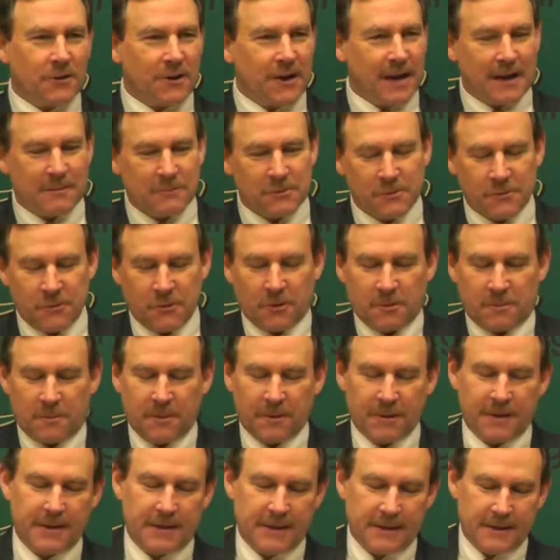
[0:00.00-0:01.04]
good atmosphere to
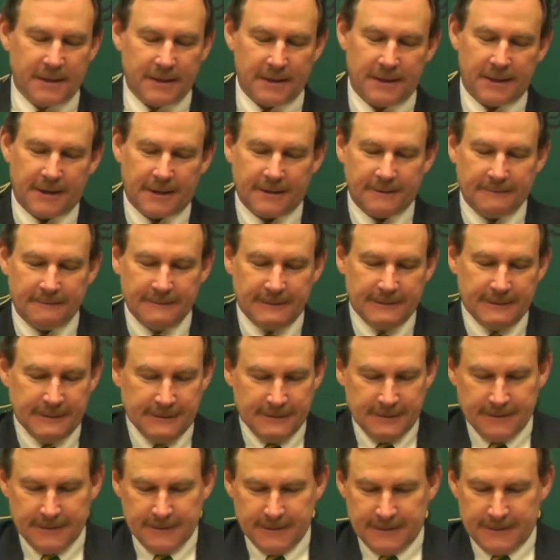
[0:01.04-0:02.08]
play in. I
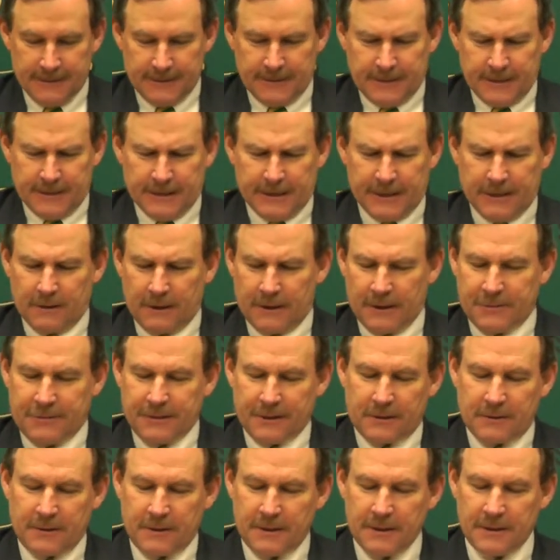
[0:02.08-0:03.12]

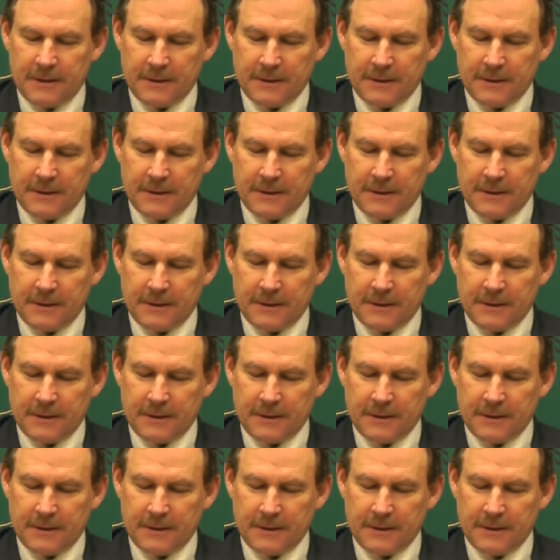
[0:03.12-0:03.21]
think